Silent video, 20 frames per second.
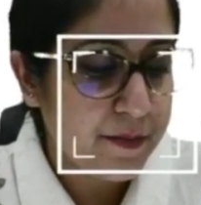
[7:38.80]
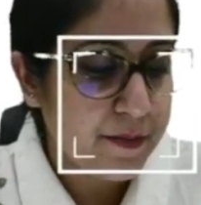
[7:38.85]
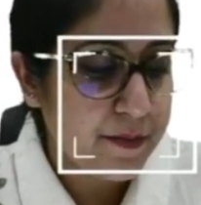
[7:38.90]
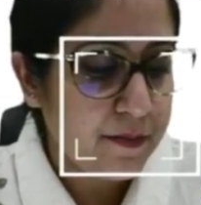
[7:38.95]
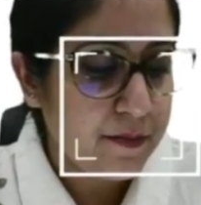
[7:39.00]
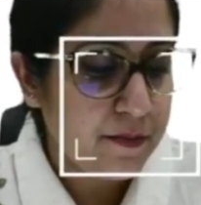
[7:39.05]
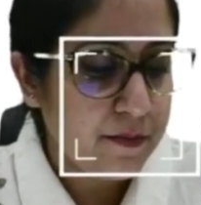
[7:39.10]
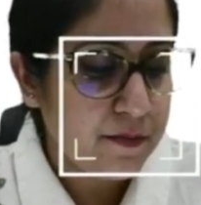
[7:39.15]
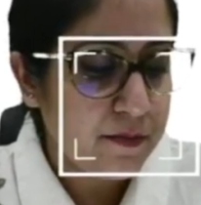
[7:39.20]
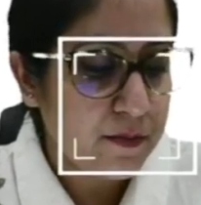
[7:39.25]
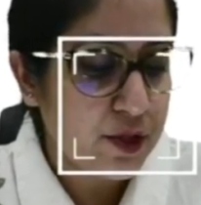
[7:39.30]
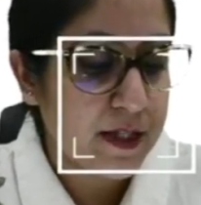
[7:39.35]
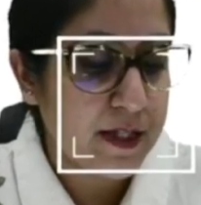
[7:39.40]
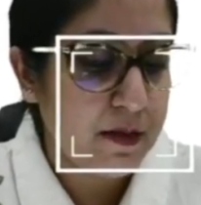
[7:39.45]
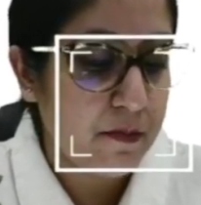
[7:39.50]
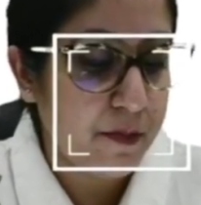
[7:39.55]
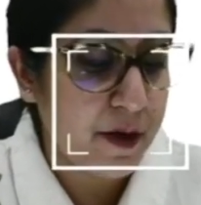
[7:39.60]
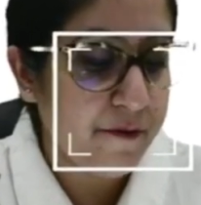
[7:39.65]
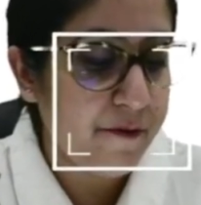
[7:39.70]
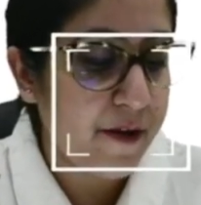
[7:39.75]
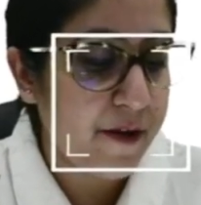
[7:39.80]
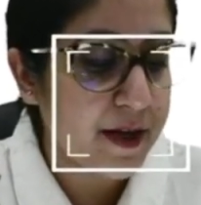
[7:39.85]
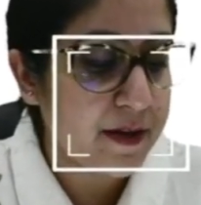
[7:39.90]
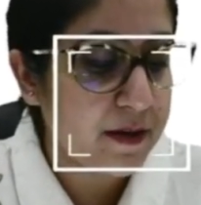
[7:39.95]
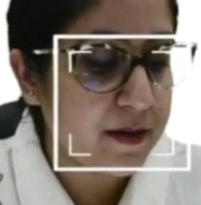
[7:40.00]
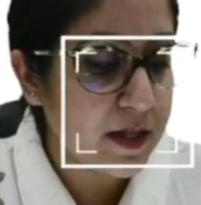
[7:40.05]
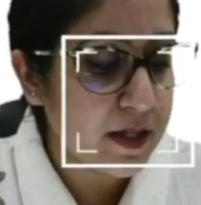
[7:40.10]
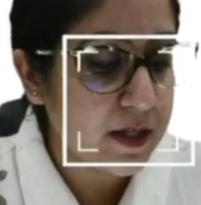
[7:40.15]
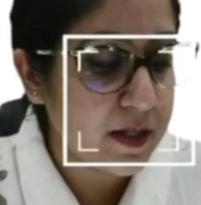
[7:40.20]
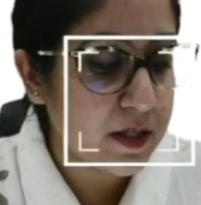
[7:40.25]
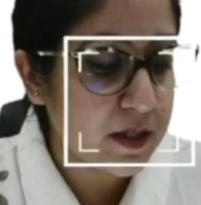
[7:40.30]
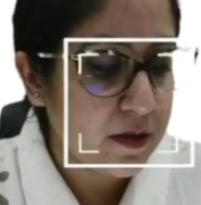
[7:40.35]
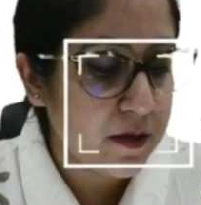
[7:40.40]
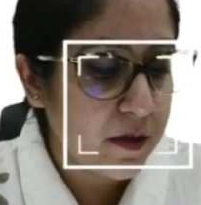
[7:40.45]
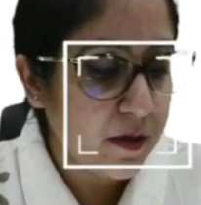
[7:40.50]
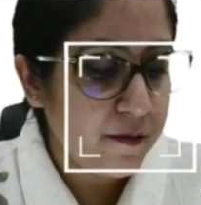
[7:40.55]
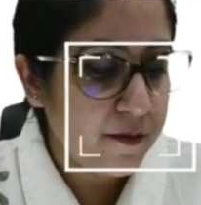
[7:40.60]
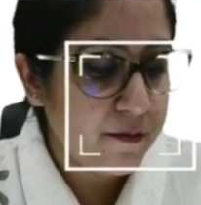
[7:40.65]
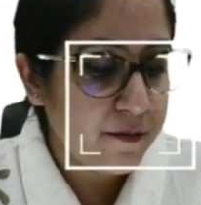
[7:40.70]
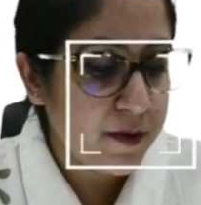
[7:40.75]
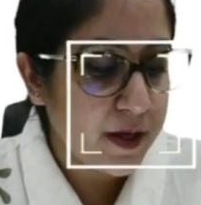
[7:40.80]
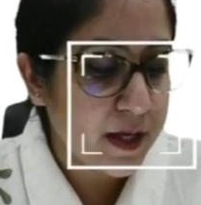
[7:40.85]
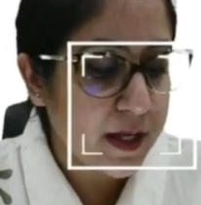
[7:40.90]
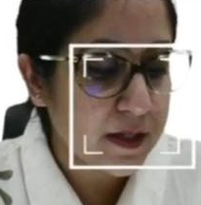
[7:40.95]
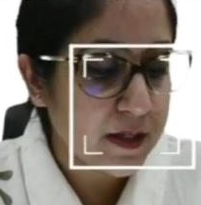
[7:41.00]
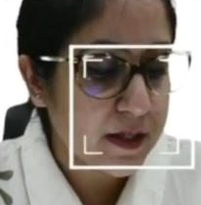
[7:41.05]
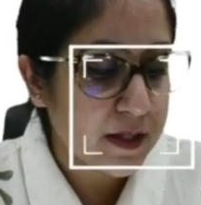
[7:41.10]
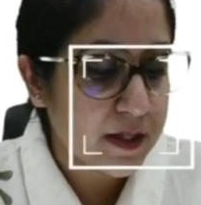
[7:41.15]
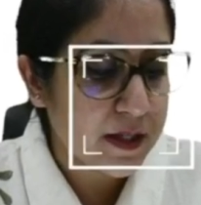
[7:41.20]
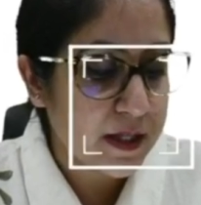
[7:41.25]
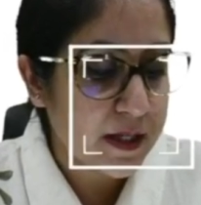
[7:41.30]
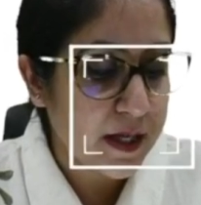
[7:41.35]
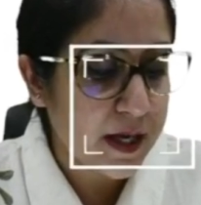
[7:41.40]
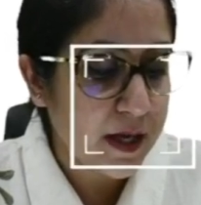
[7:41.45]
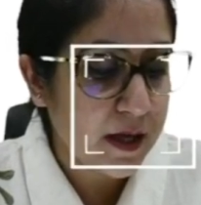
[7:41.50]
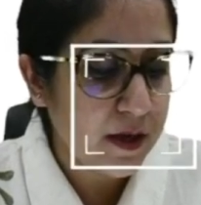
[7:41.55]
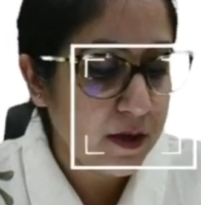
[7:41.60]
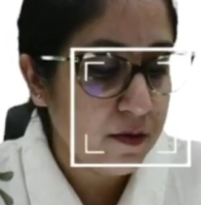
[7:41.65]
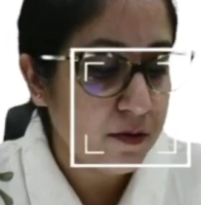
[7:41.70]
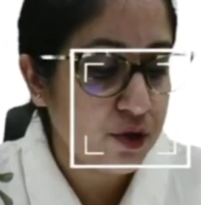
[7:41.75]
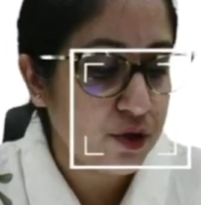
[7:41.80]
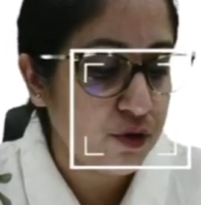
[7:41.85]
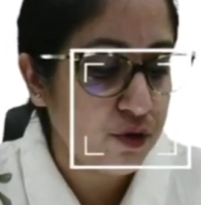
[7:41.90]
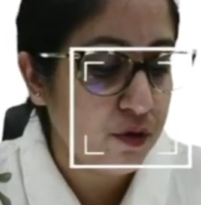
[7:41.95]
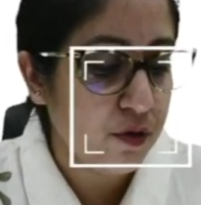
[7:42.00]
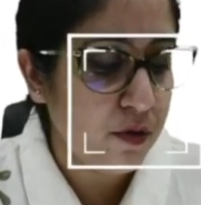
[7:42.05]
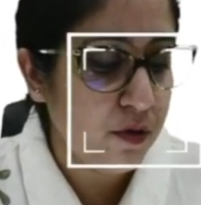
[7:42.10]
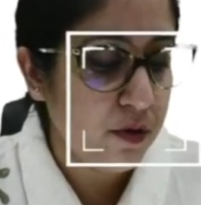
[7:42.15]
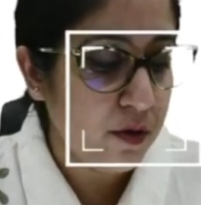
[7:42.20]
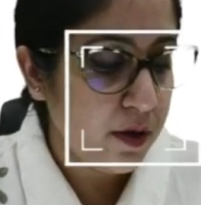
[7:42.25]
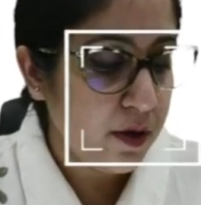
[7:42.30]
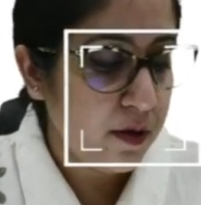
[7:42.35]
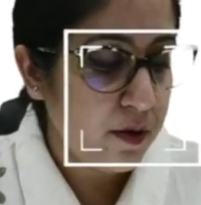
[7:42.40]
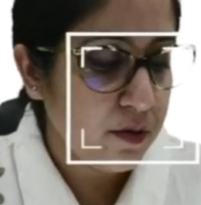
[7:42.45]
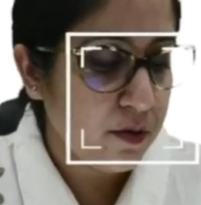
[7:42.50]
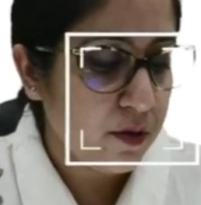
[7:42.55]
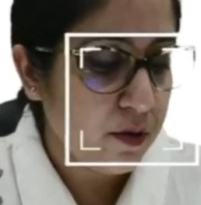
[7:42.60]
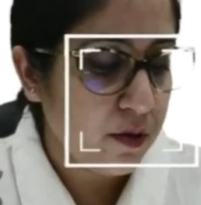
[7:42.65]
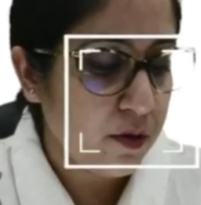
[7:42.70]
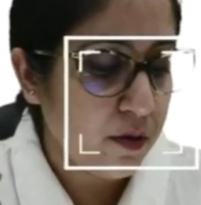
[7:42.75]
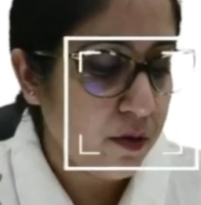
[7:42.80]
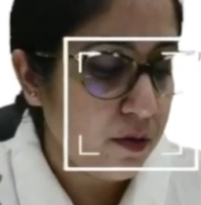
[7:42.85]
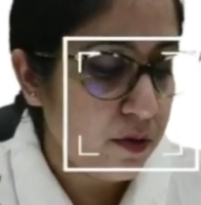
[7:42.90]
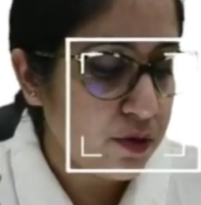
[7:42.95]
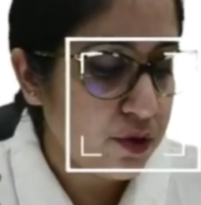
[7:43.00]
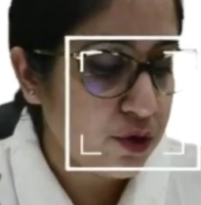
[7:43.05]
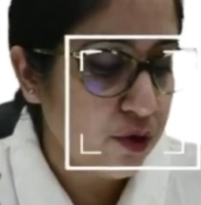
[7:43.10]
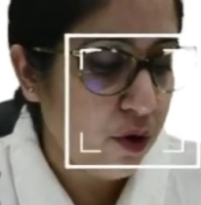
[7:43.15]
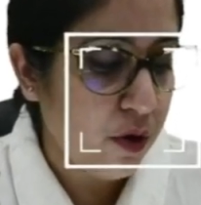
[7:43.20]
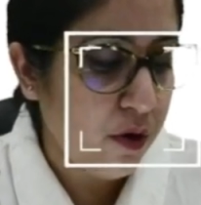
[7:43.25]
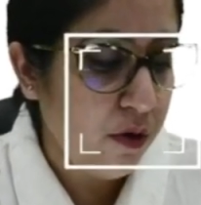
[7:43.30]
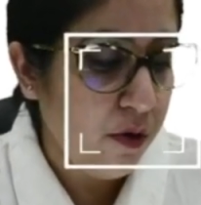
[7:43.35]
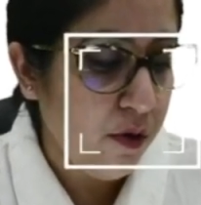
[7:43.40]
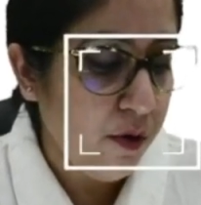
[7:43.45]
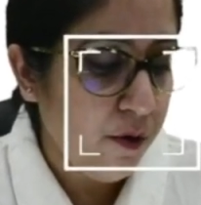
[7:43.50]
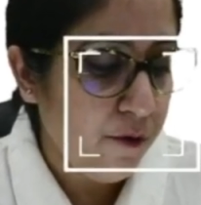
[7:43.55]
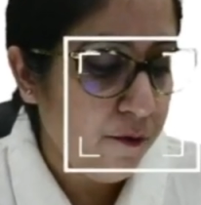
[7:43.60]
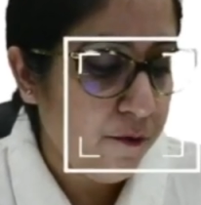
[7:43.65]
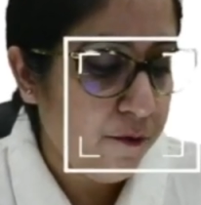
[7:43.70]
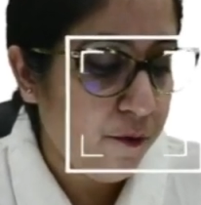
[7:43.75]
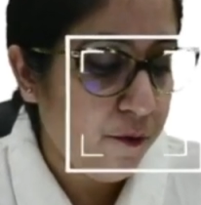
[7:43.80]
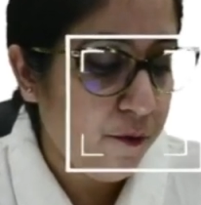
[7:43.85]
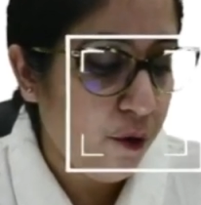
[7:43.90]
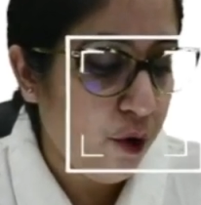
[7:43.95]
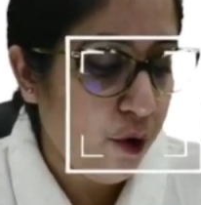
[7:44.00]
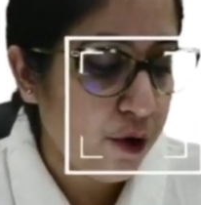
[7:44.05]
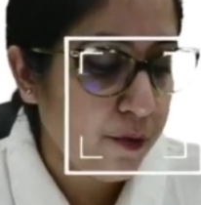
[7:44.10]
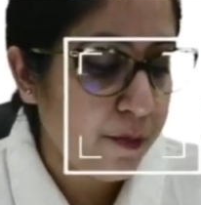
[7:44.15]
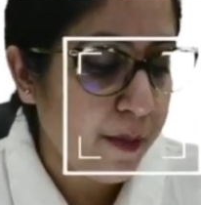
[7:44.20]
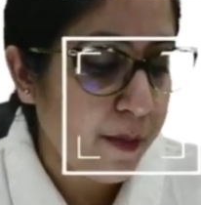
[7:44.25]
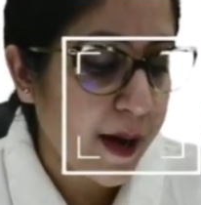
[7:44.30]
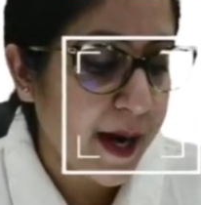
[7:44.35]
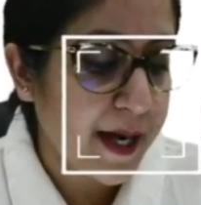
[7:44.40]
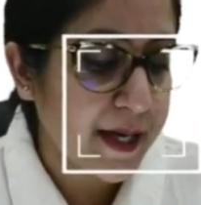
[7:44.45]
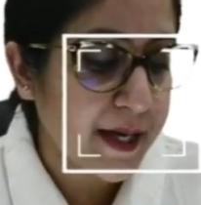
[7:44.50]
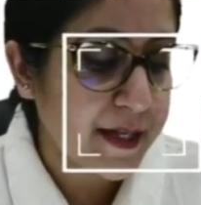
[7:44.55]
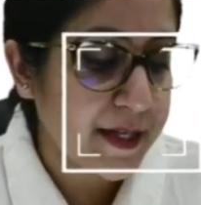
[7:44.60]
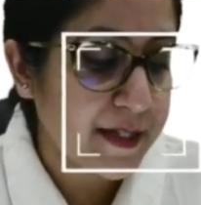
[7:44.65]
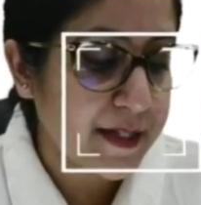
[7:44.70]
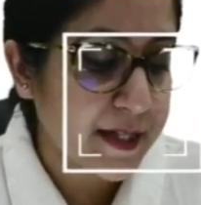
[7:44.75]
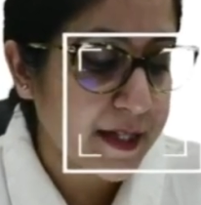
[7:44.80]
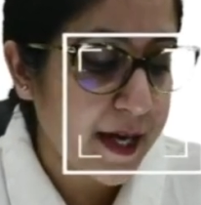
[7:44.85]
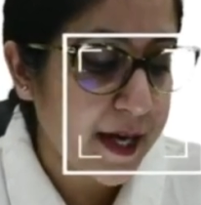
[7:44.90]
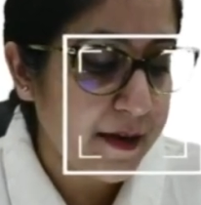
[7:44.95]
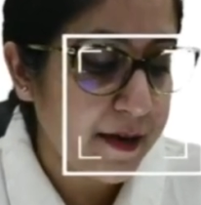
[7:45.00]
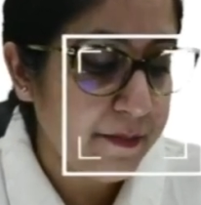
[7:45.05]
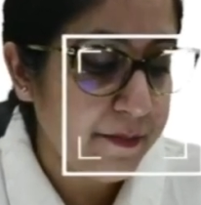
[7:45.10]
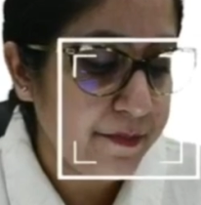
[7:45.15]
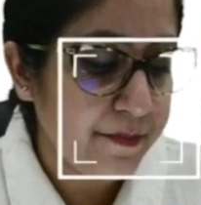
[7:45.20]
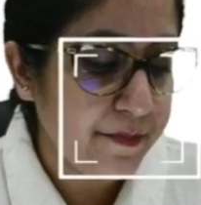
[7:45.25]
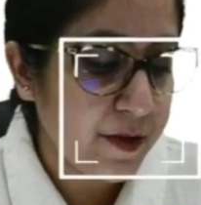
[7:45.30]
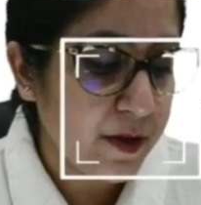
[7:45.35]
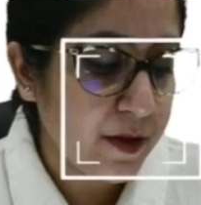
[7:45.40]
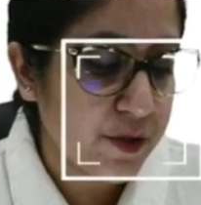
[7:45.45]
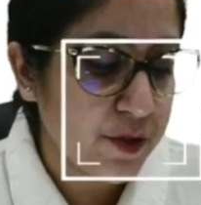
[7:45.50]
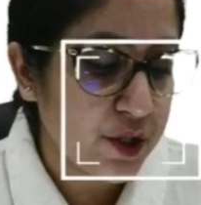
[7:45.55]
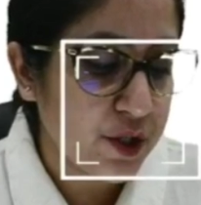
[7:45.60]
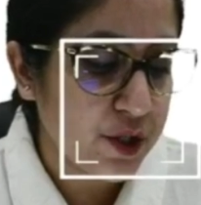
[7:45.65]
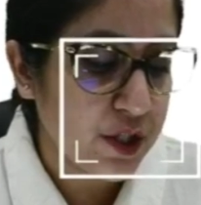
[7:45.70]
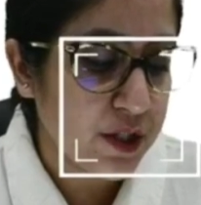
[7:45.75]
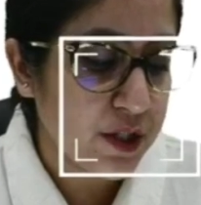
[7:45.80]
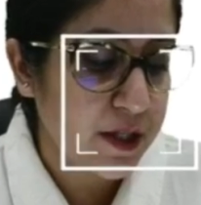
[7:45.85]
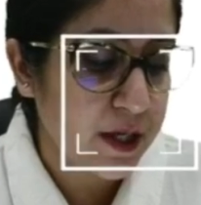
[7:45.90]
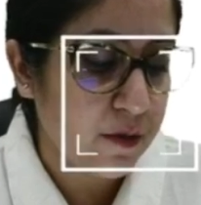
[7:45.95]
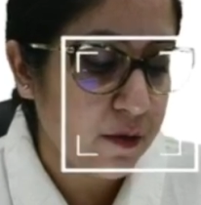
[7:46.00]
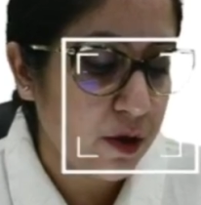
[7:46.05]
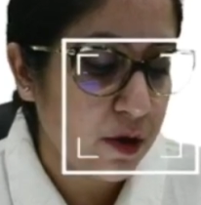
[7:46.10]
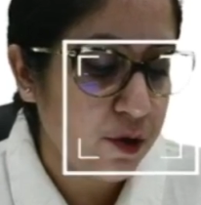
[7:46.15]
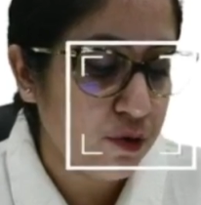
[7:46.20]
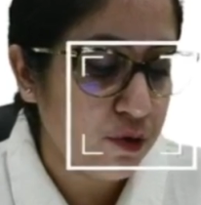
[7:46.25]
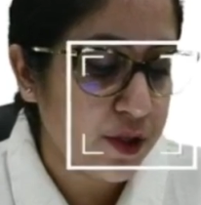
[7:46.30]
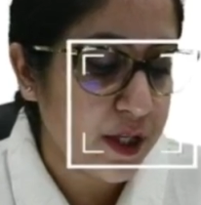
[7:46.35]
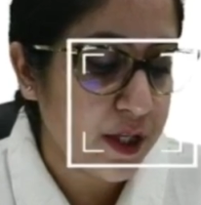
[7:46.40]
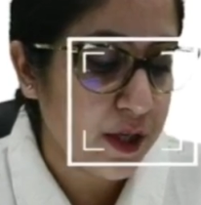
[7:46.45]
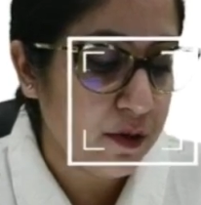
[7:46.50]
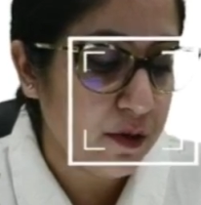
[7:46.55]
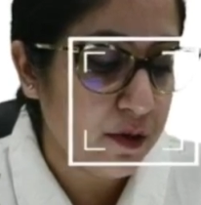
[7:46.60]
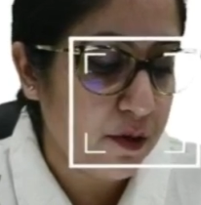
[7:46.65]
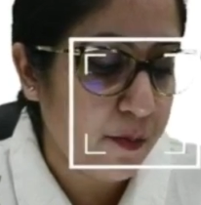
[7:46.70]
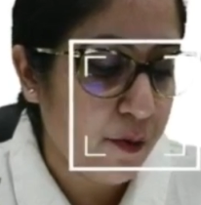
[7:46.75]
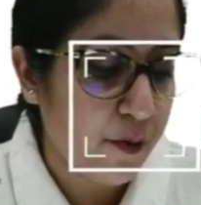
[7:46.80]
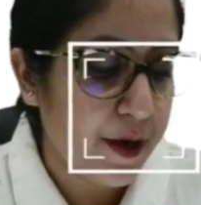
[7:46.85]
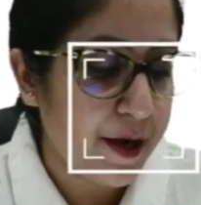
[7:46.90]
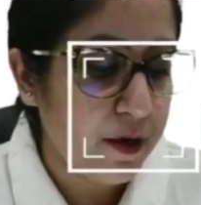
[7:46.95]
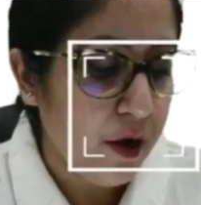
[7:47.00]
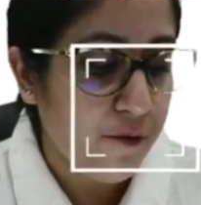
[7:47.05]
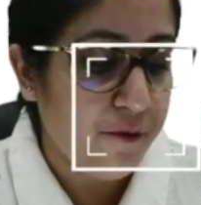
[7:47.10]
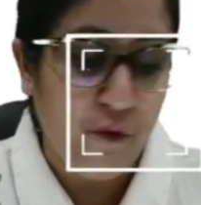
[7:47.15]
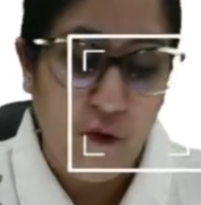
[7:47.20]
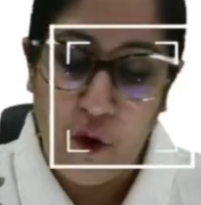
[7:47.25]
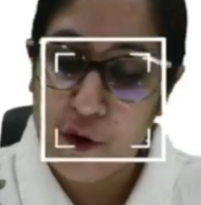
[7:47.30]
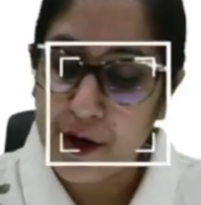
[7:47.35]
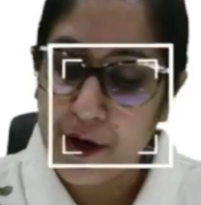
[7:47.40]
Just simplifying this, we can say 2. So 4 by 10, which is equal to 0.4.